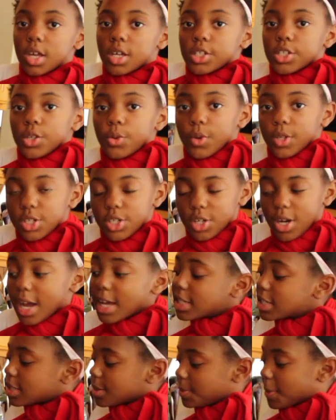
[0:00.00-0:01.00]
So once your
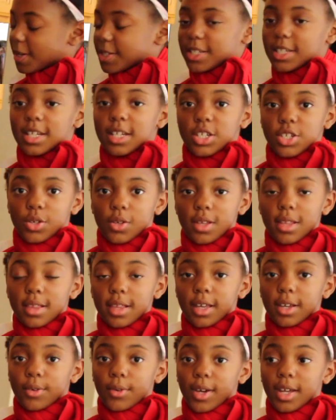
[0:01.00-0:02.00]
ice is melted into the
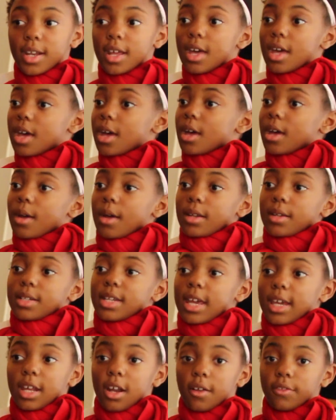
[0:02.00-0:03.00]
liquid,
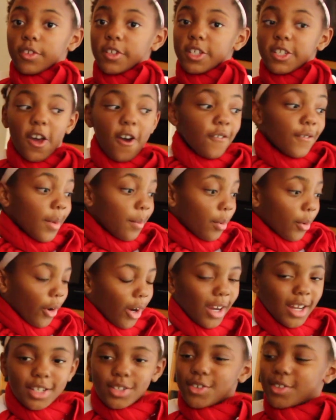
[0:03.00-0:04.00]
take it off the stove and pour
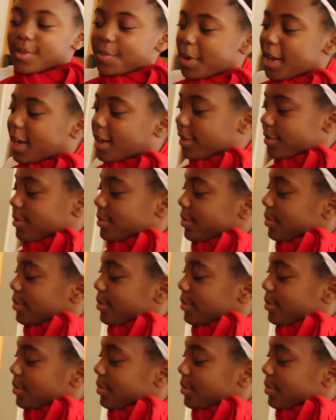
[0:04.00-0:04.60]
it into the pan.